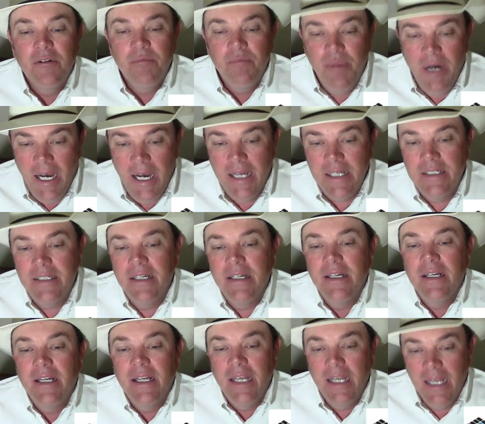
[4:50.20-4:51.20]
But
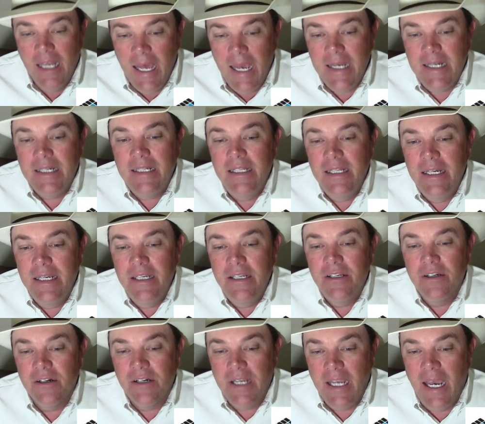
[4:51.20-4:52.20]
likely
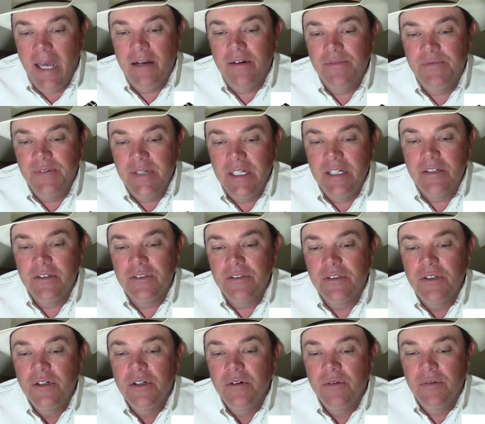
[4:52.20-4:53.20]
your cattle feeders
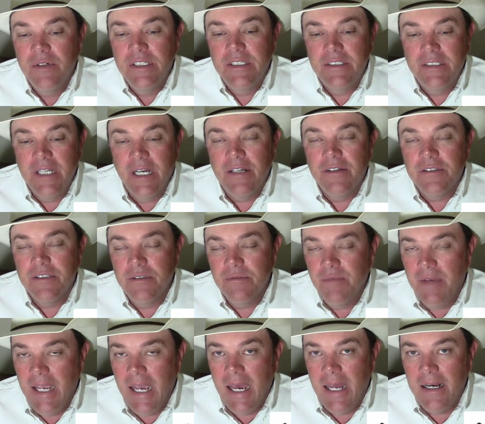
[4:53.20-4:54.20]
would sell
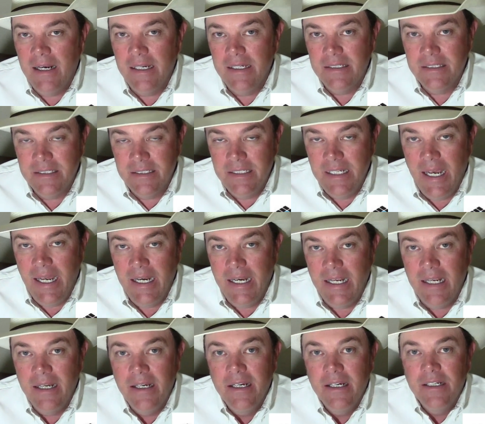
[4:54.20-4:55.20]
some cattle at
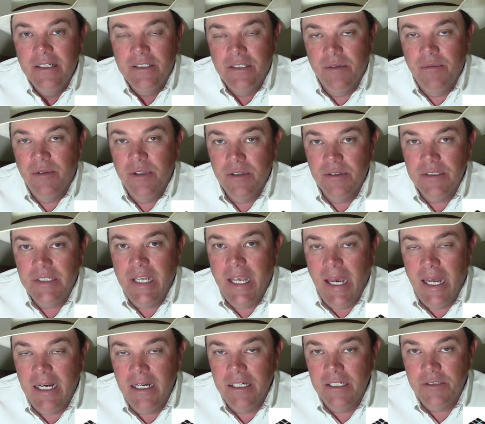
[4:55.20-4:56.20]
steady. Some of those
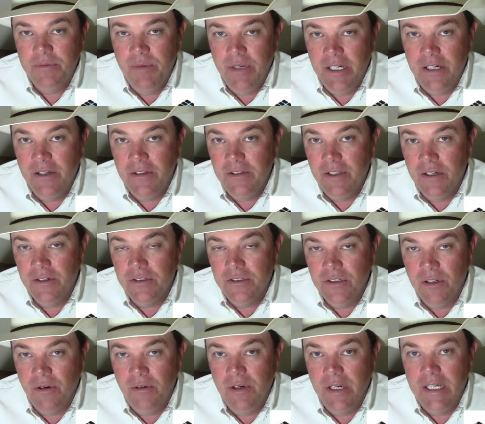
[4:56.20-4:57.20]
cattle that's been on their
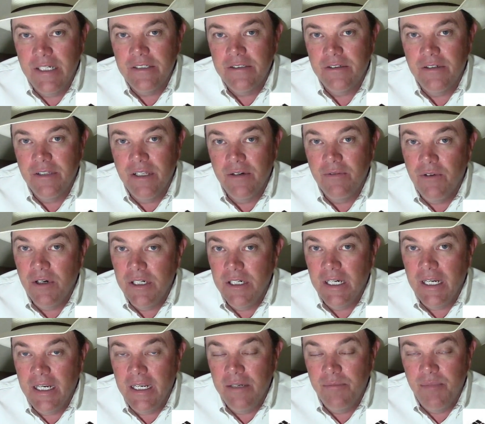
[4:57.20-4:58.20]
show list or they want
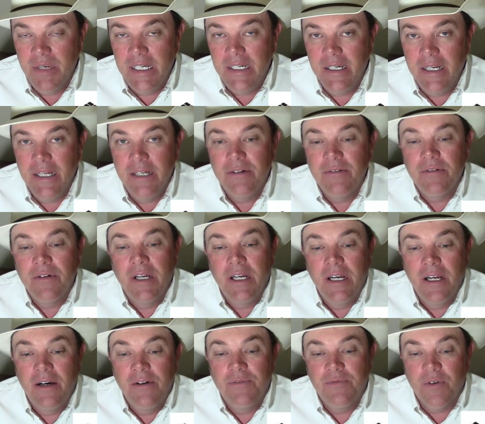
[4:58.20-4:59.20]
again been getting rid
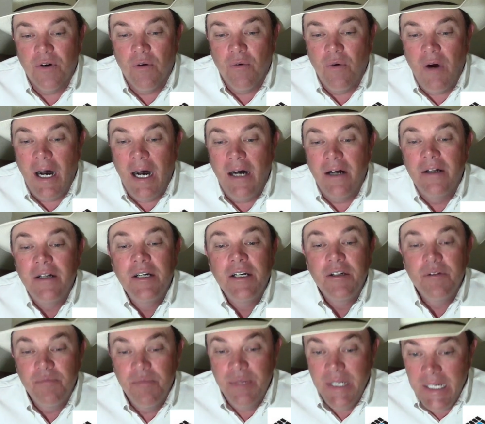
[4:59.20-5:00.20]
of for a while
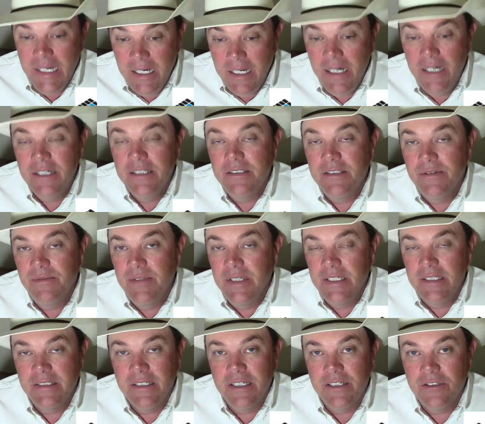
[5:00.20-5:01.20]
because of
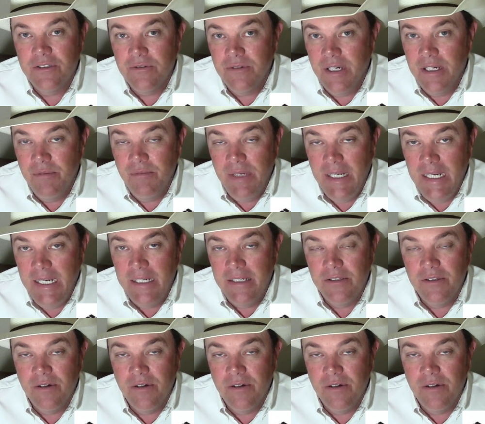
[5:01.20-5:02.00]
this extreme heat.